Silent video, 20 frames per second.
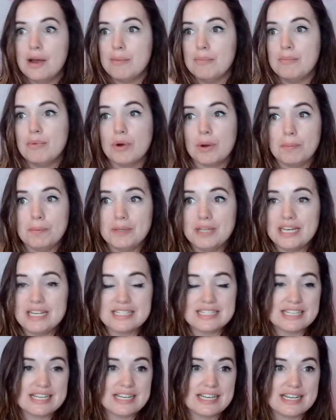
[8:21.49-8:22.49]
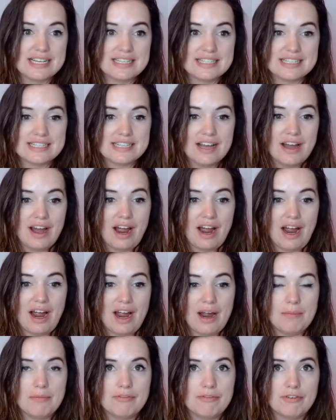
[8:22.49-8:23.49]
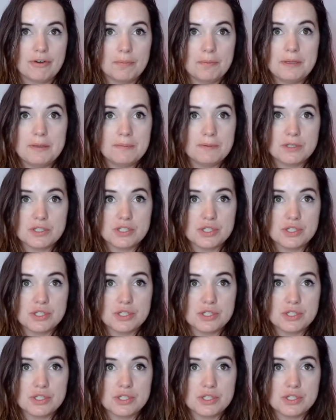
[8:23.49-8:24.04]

more places for people